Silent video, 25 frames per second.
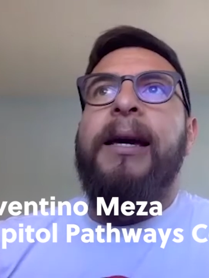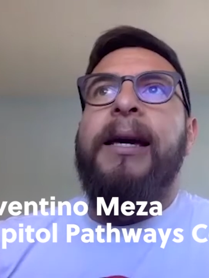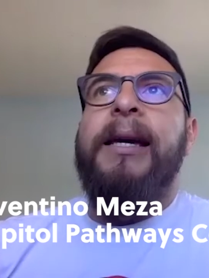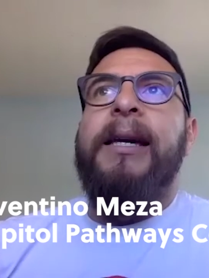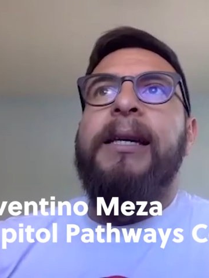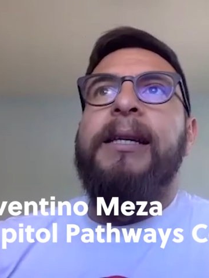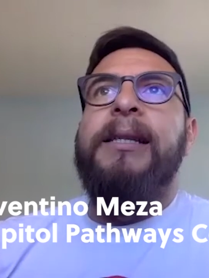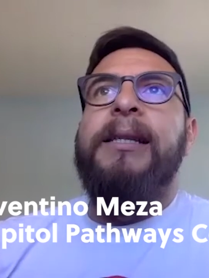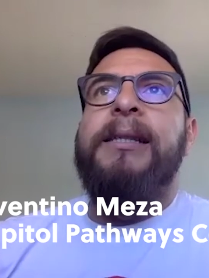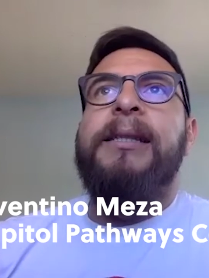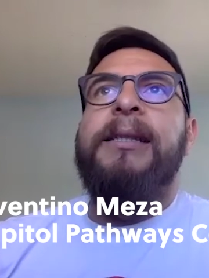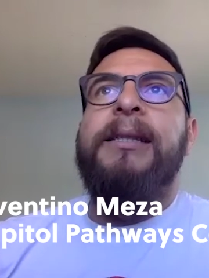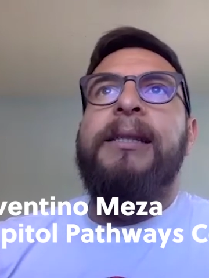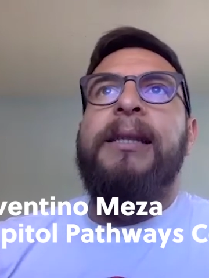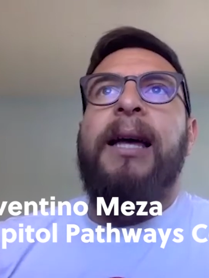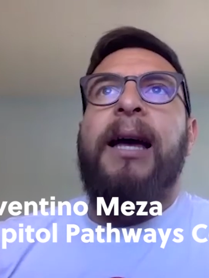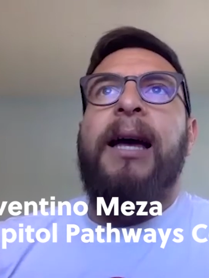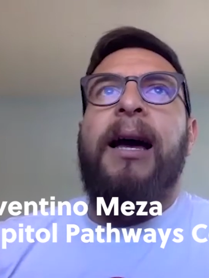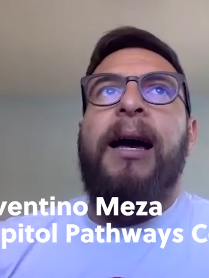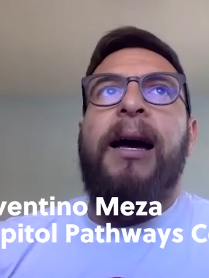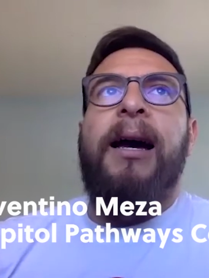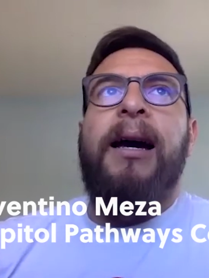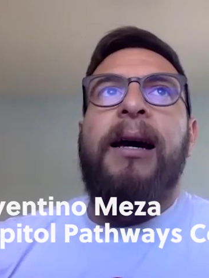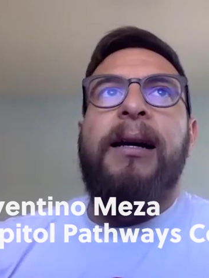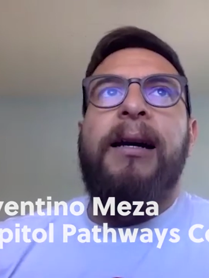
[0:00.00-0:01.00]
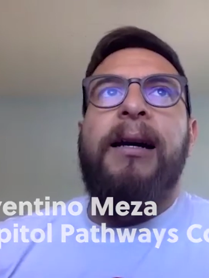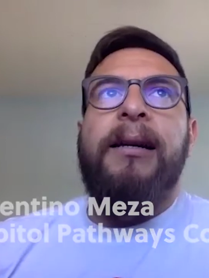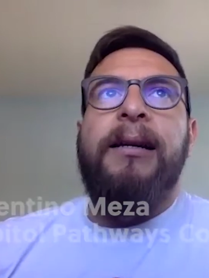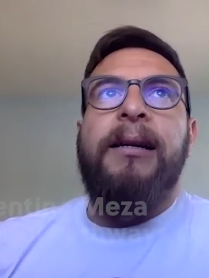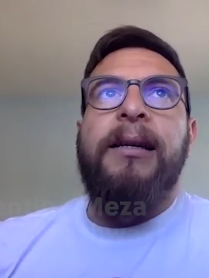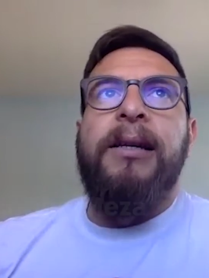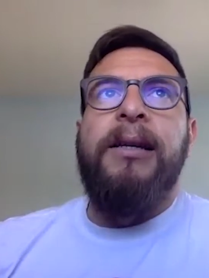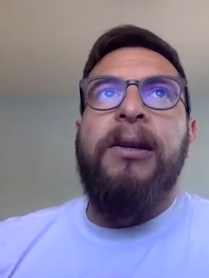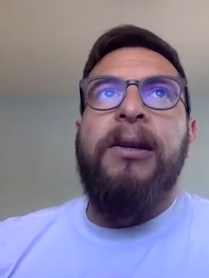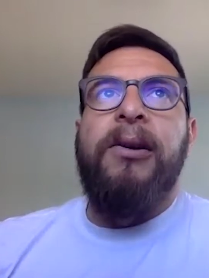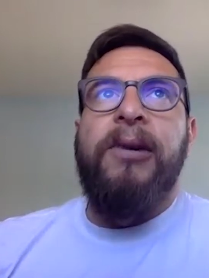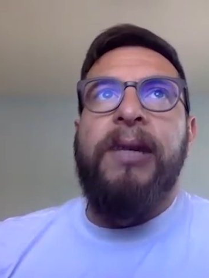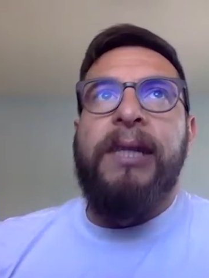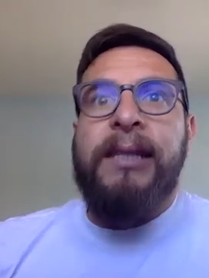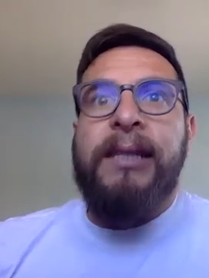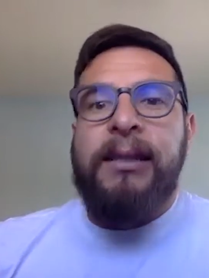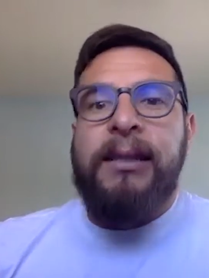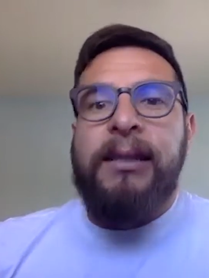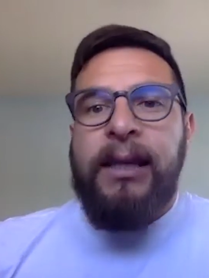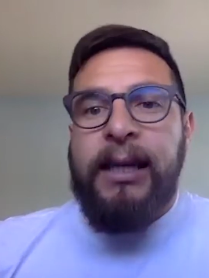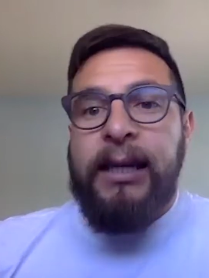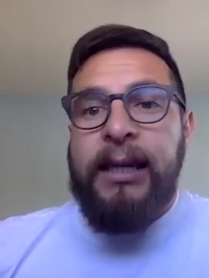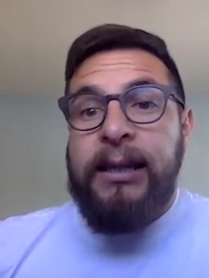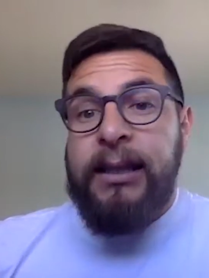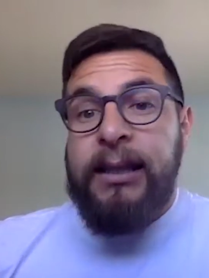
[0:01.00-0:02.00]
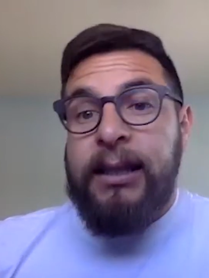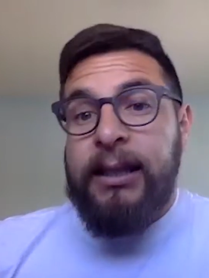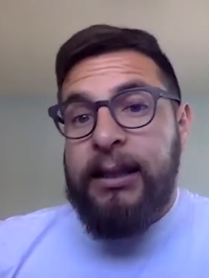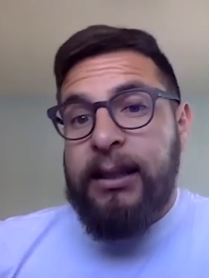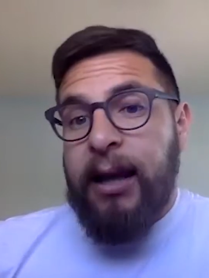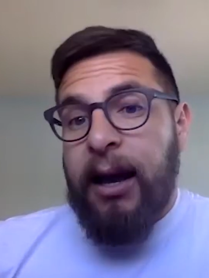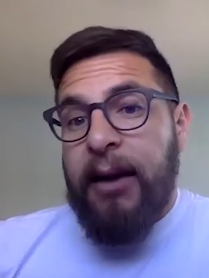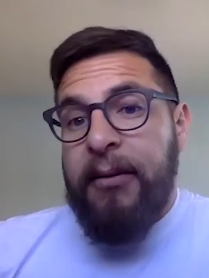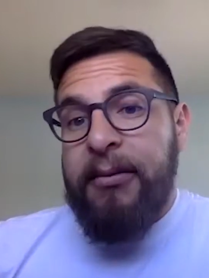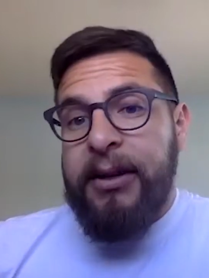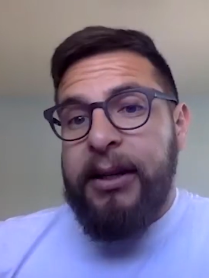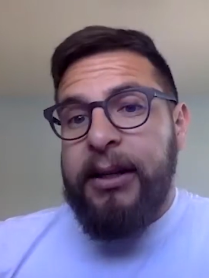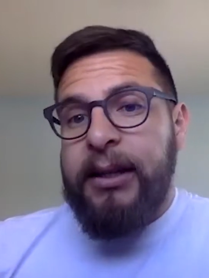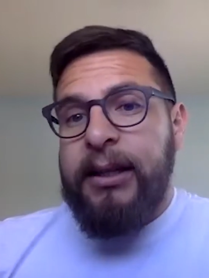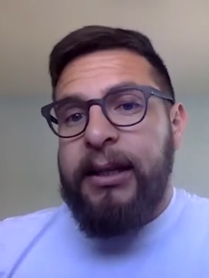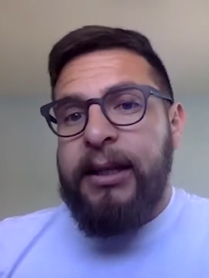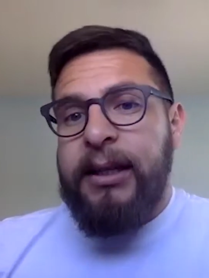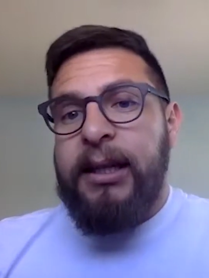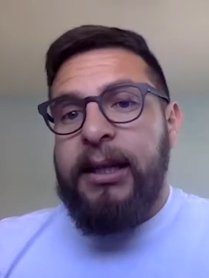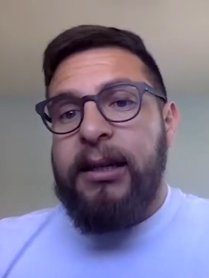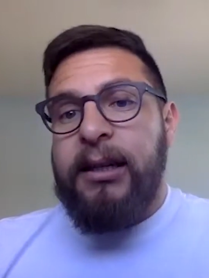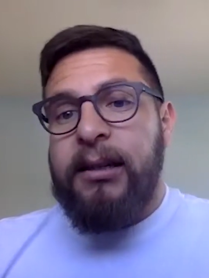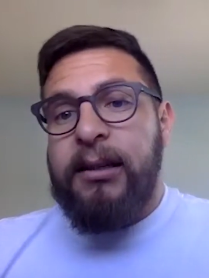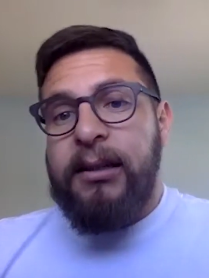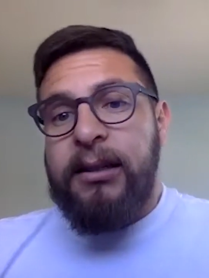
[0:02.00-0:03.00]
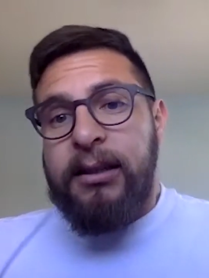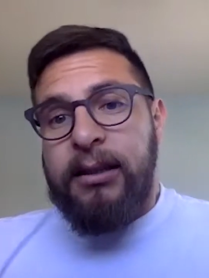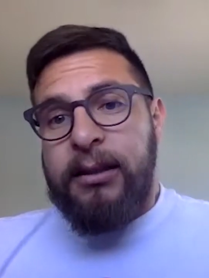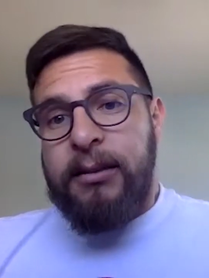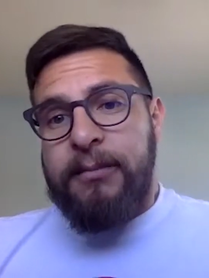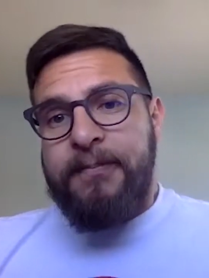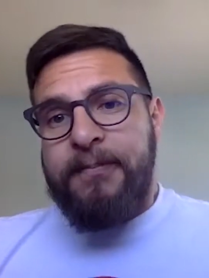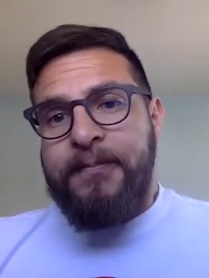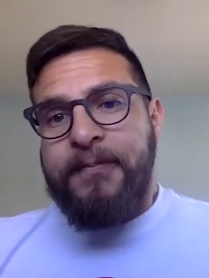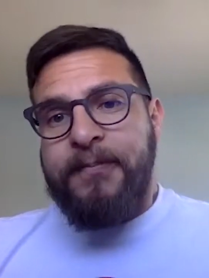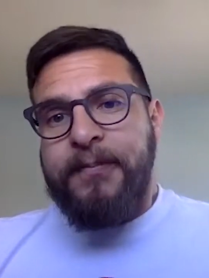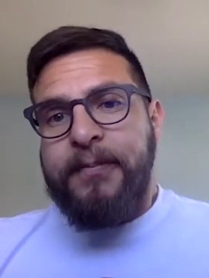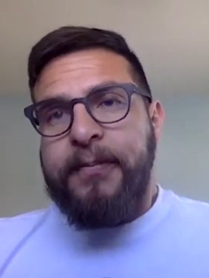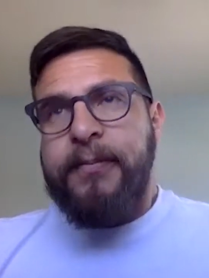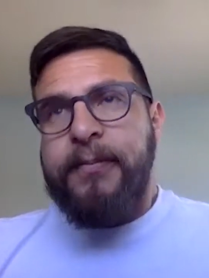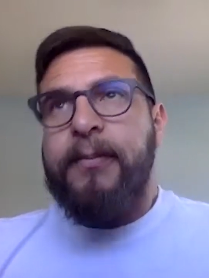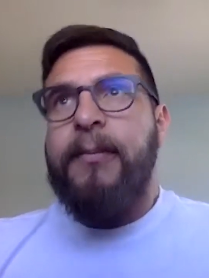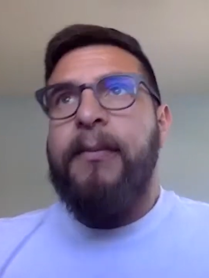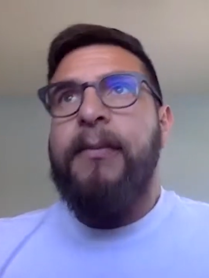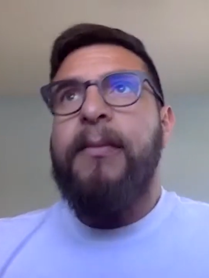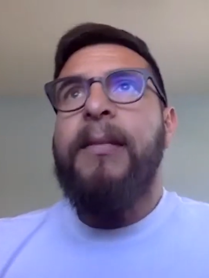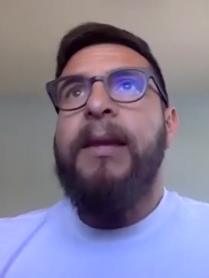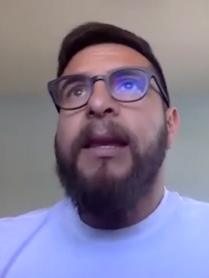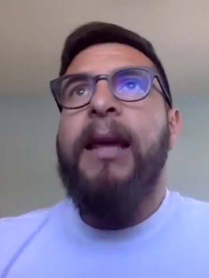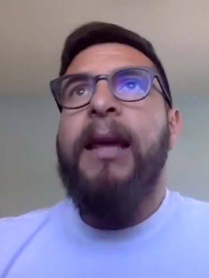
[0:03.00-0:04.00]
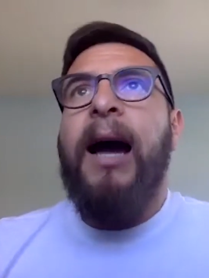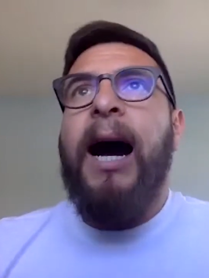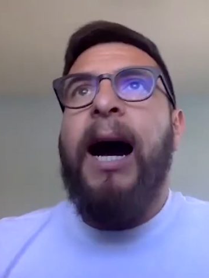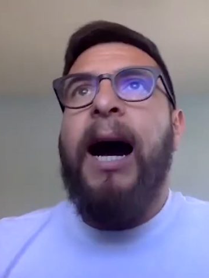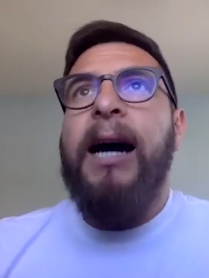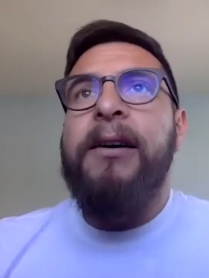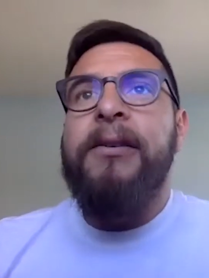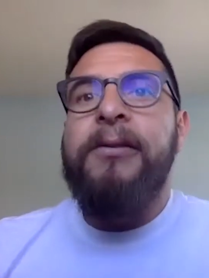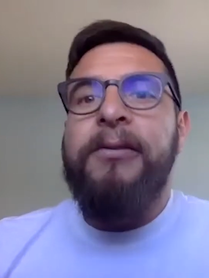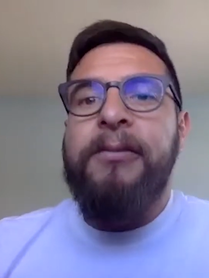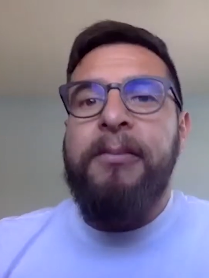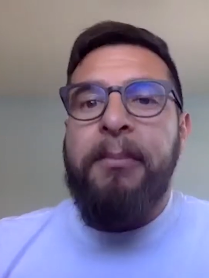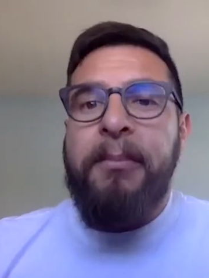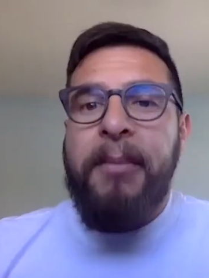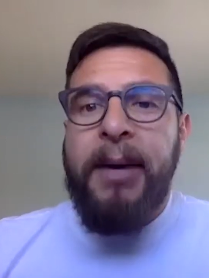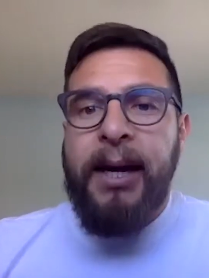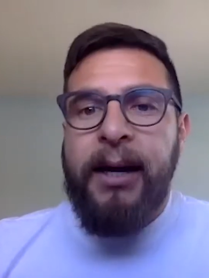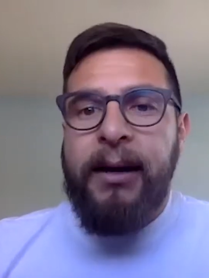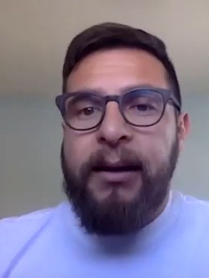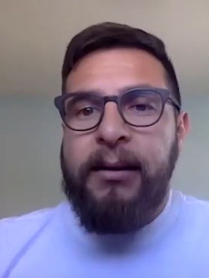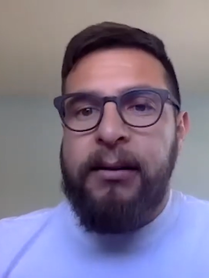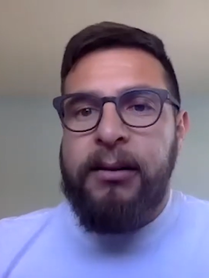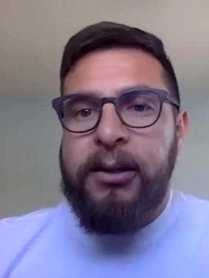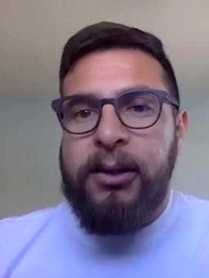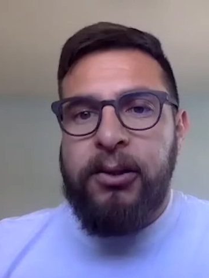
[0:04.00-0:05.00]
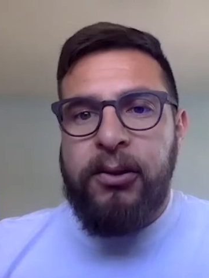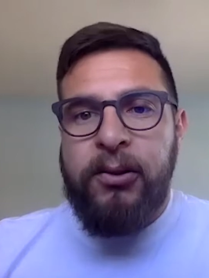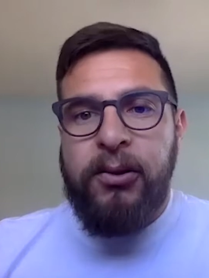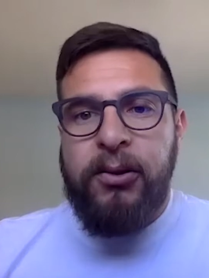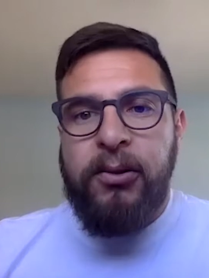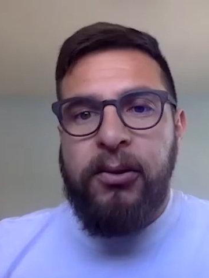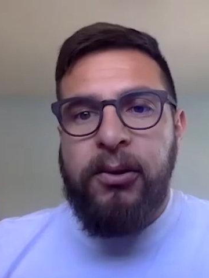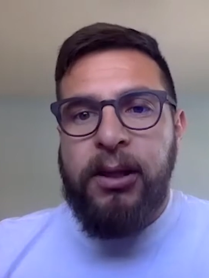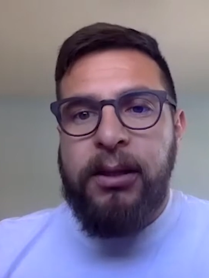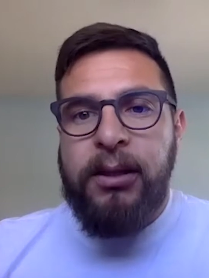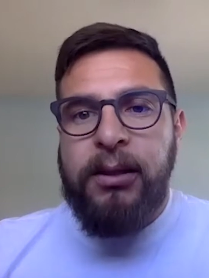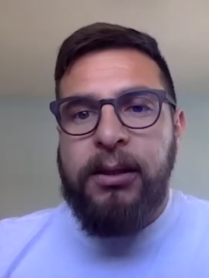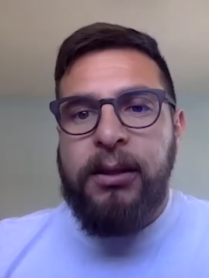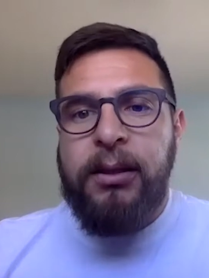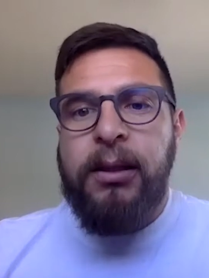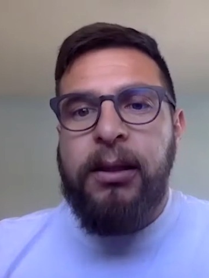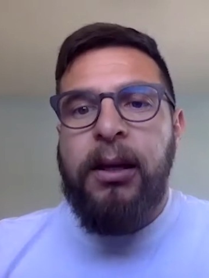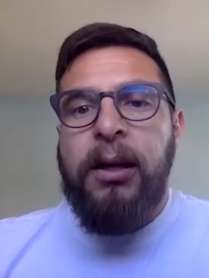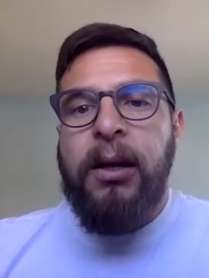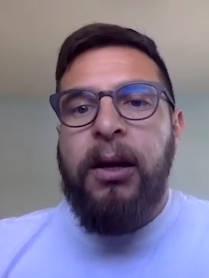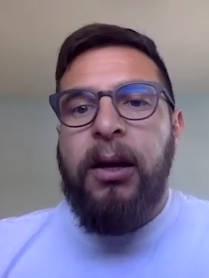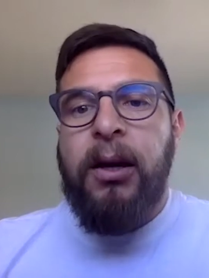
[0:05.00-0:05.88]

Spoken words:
is that, you know, in 7 years, I've met students